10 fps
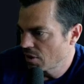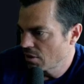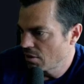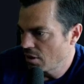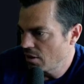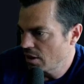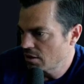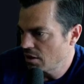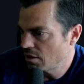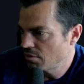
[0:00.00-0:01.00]
And that's
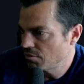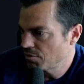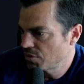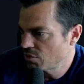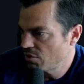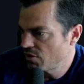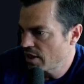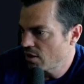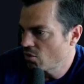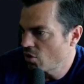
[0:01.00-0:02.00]
it. So we've
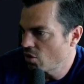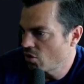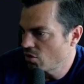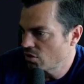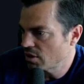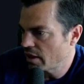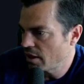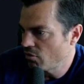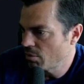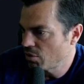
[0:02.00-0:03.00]
now got
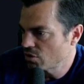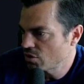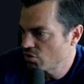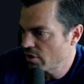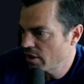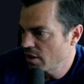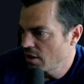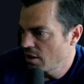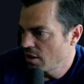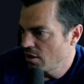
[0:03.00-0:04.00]
a repository.
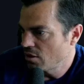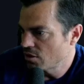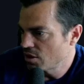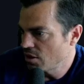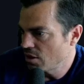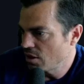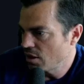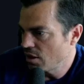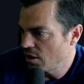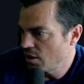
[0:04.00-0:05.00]
You can see that
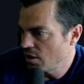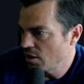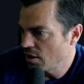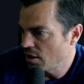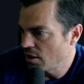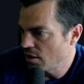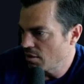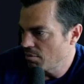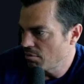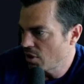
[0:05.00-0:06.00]
the
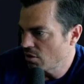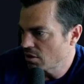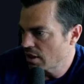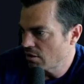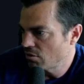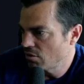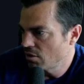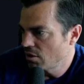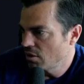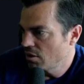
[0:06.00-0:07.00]
markdown
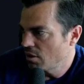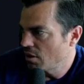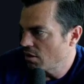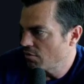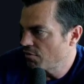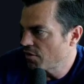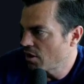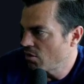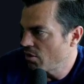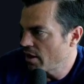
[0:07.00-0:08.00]

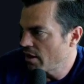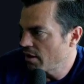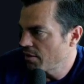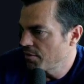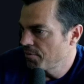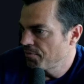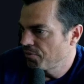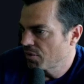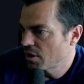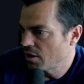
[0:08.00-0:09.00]
file there
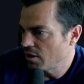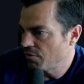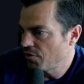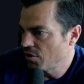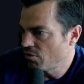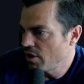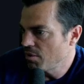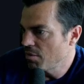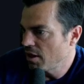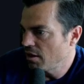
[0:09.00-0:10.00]
for the
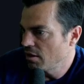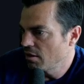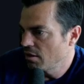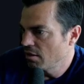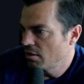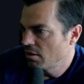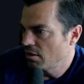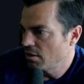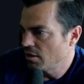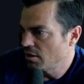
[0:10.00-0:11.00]
README
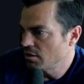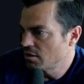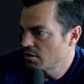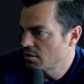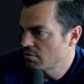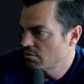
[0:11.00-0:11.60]
is,